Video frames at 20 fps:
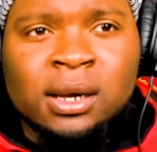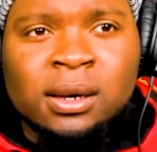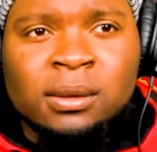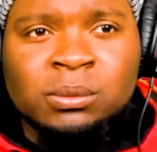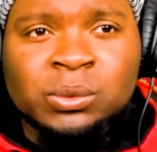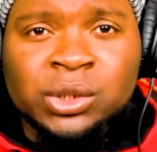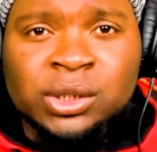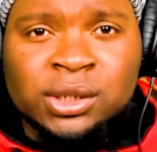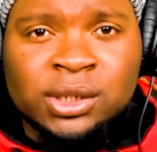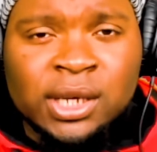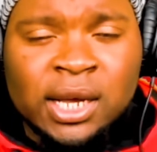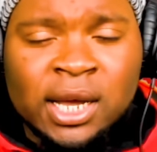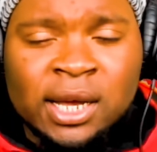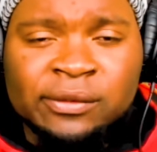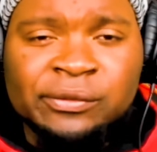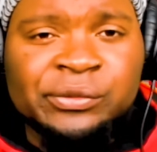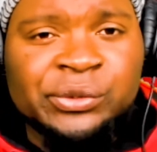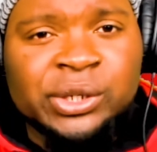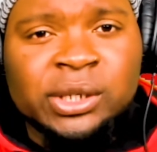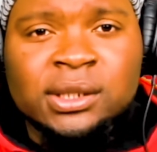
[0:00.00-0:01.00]
Which at
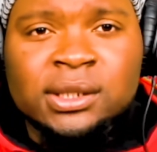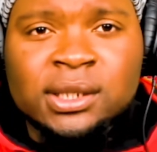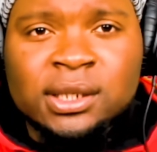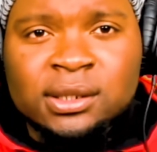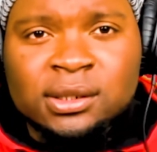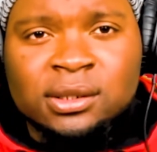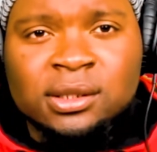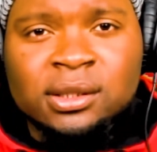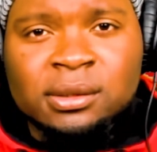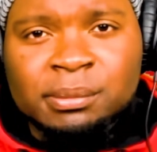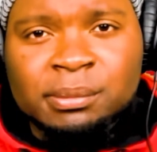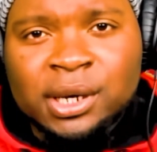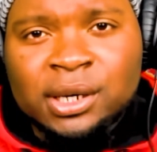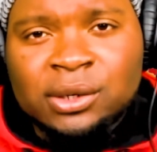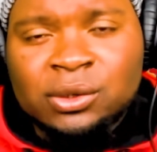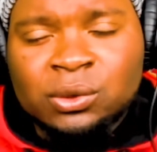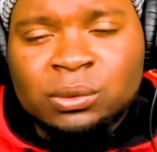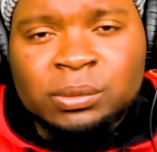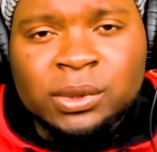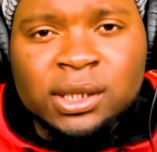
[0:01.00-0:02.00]
first I thought the
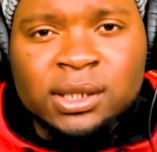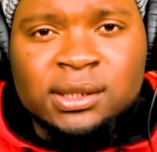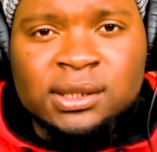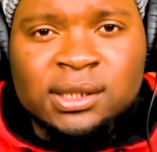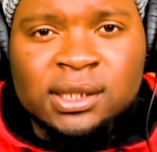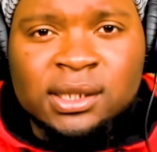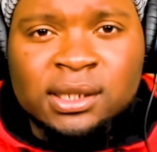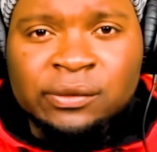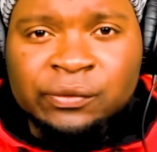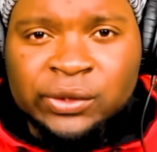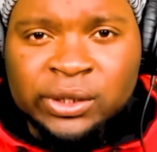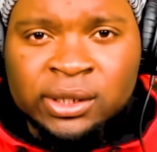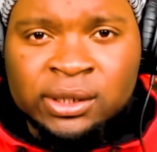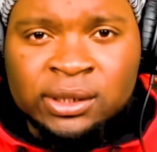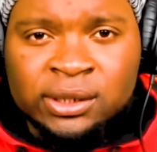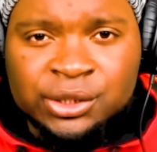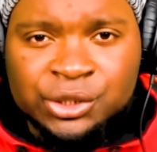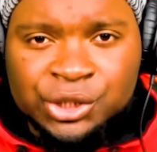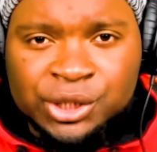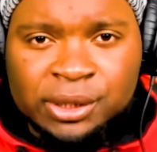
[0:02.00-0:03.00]
battery would be
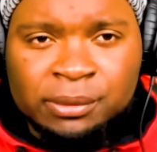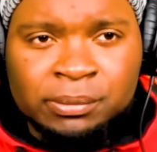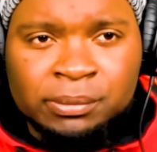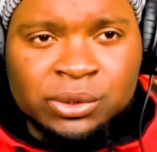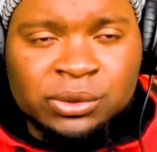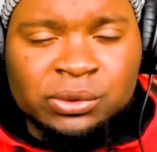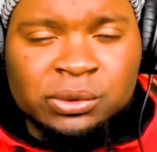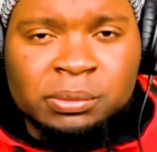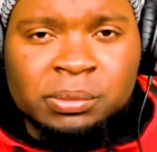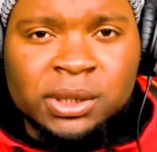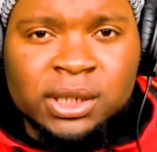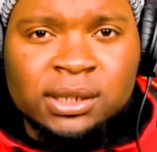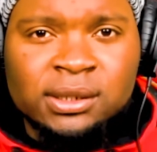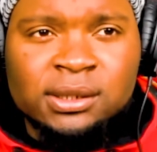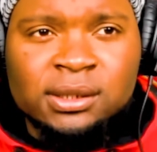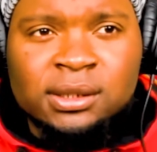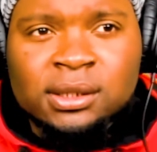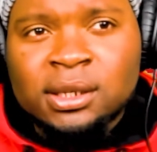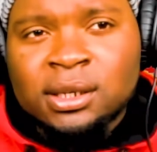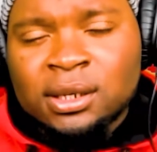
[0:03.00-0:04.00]
significantly cheap to
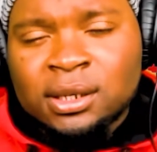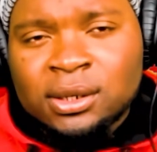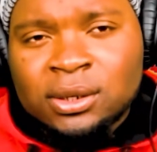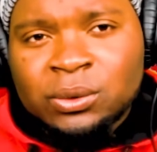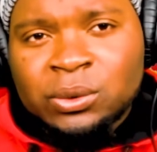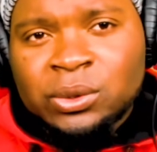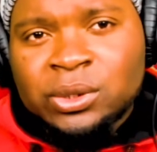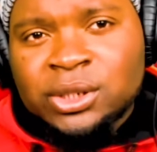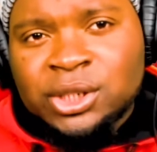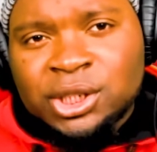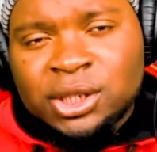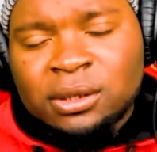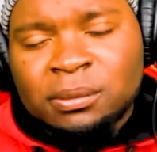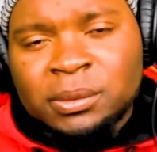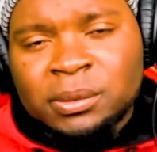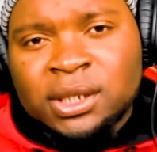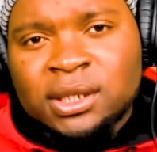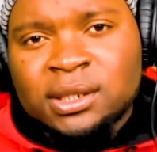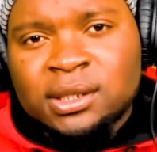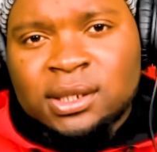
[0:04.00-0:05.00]
replace. Well, cheap
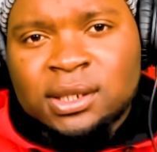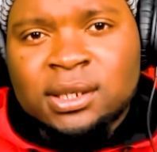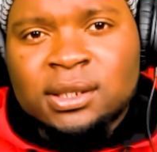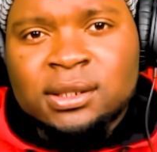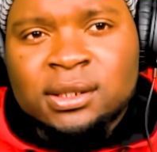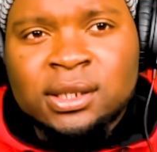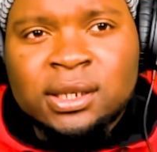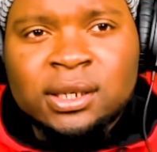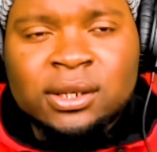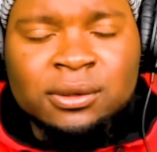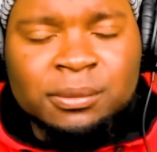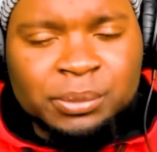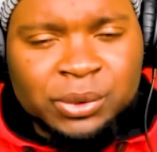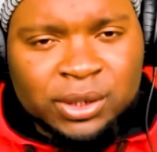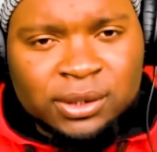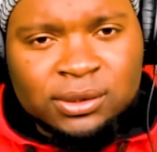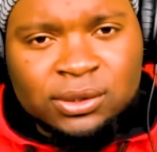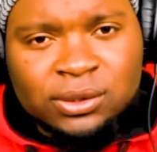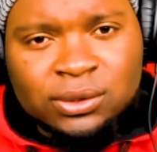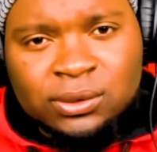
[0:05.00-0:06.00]
in a sense, like
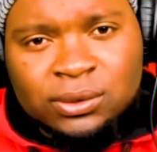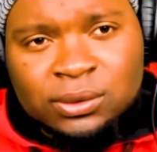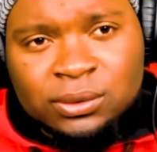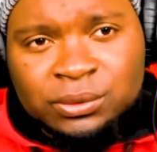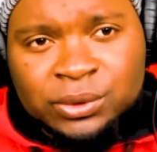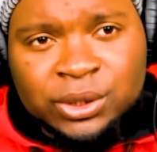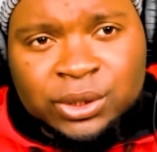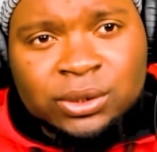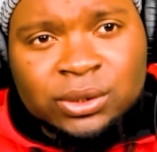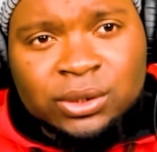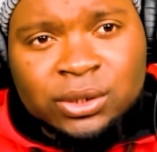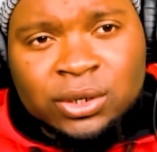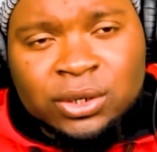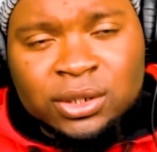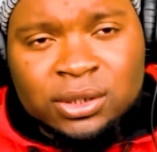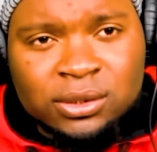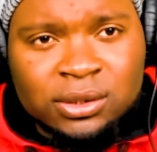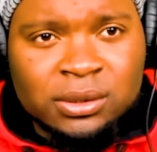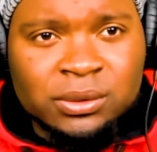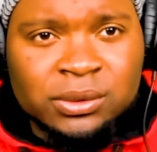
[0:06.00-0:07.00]
comparing to a regular
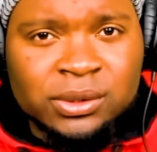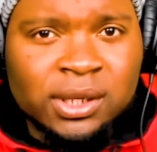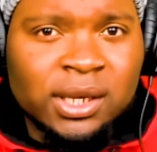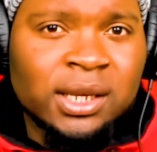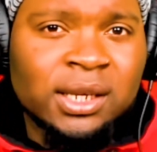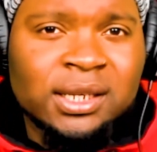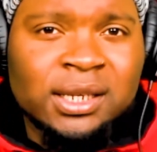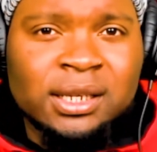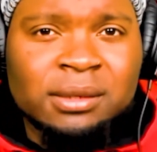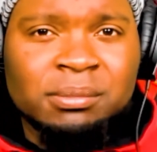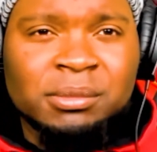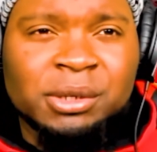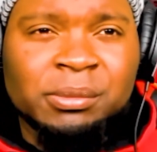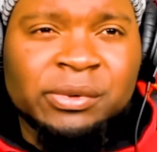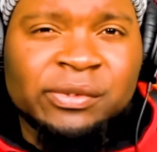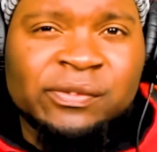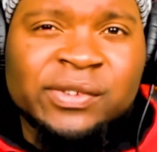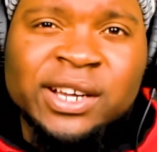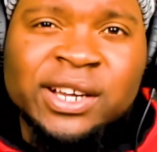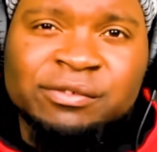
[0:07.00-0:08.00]
car. So I was thinking like maybe
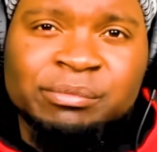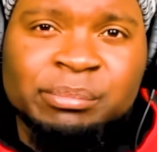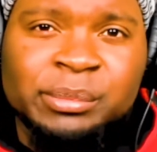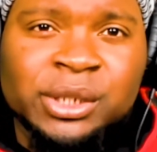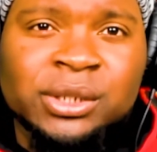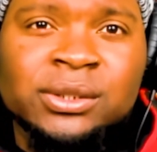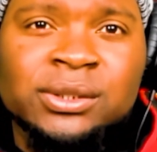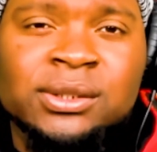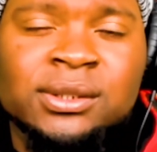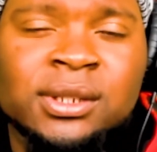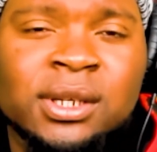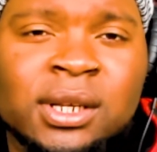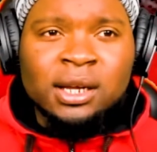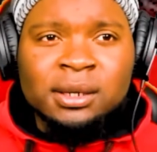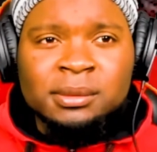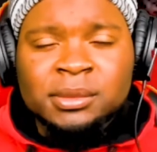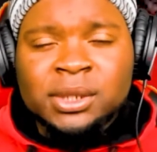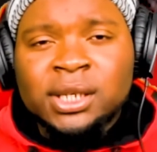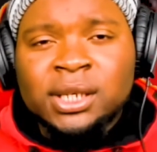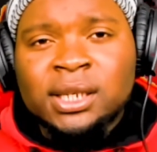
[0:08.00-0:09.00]

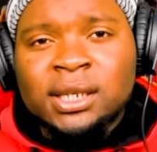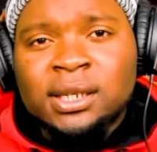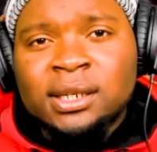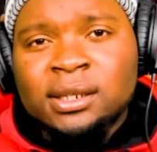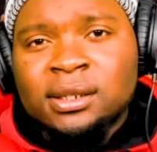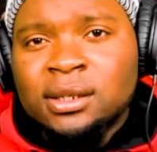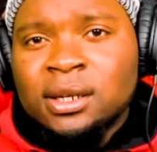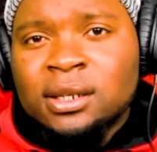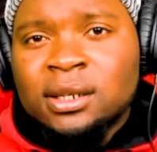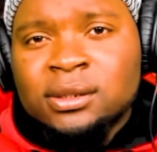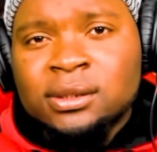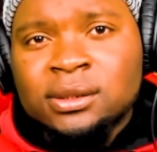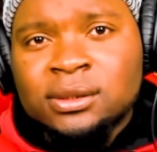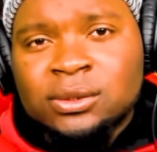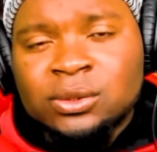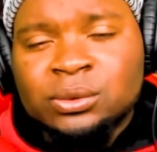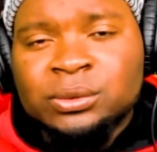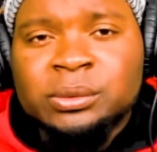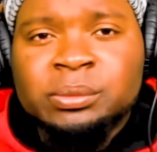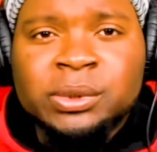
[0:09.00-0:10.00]
$5, Canadian dollars
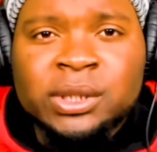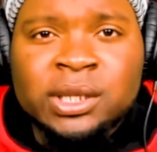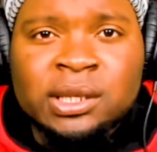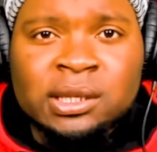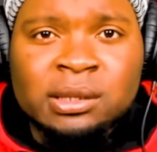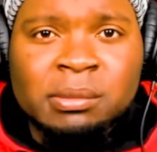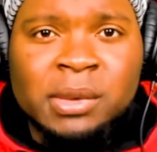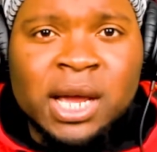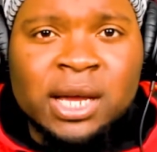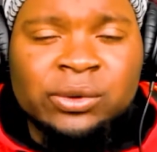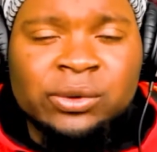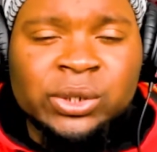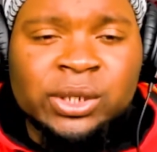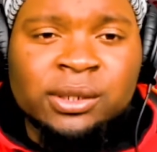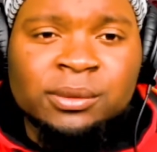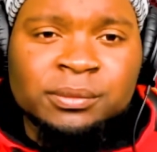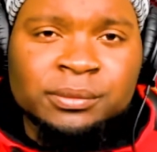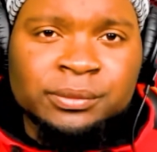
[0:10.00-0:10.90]
to replace the battery.